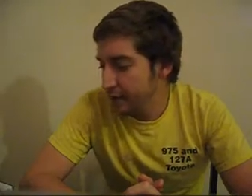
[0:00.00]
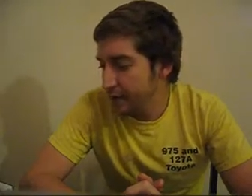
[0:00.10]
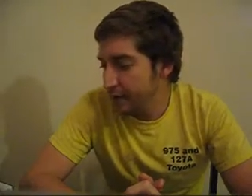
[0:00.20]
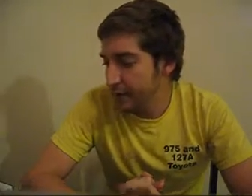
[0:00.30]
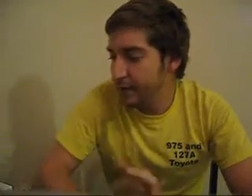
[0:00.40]

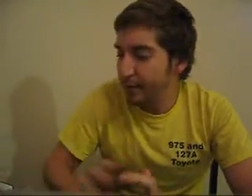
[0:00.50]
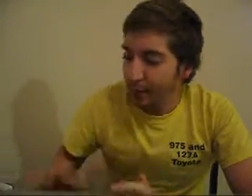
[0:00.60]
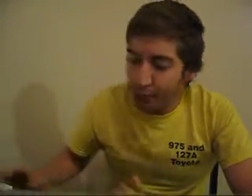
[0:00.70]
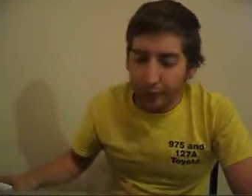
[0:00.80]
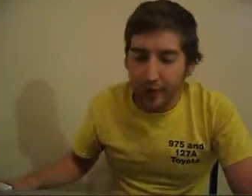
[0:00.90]
VHS,
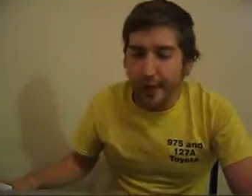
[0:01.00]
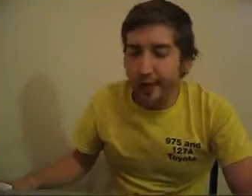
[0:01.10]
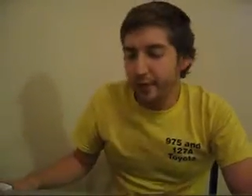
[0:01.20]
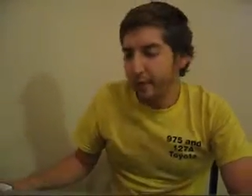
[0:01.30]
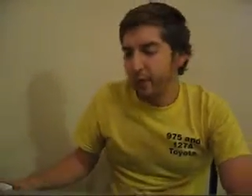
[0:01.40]

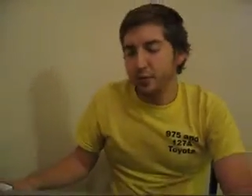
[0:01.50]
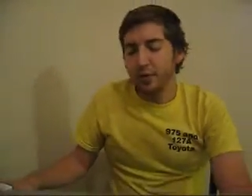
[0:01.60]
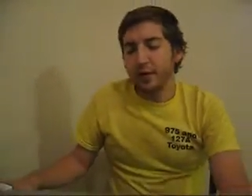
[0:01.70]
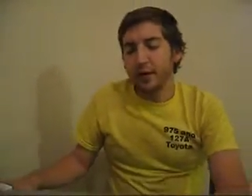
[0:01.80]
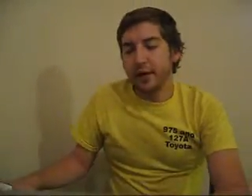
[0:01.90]
Blu-ray, one
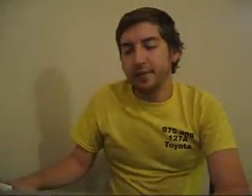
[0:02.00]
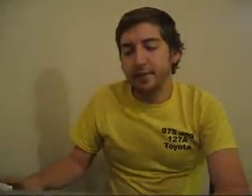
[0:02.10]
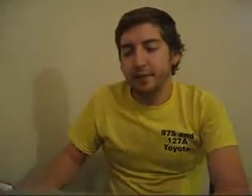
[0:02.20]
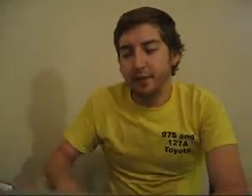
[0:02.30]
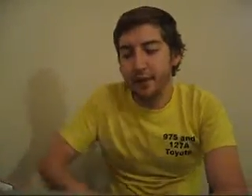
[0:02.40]
Blu-ray,
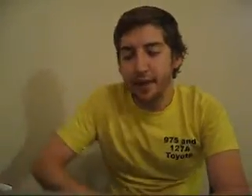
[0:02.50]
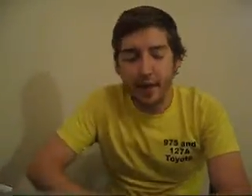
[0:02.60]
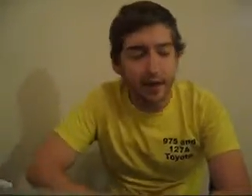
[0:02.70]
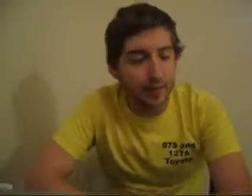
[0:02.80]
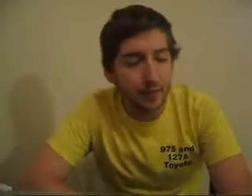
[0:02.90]

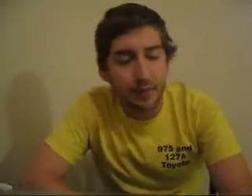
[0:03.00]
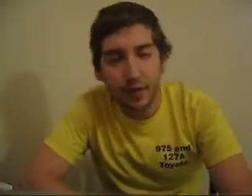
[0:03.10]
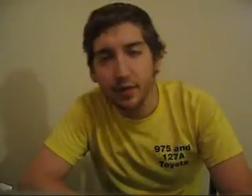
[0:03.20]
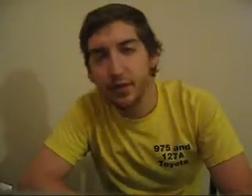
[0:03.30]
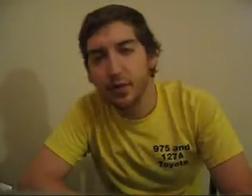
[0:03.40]
and
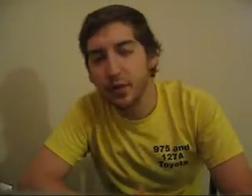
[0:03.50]
something new.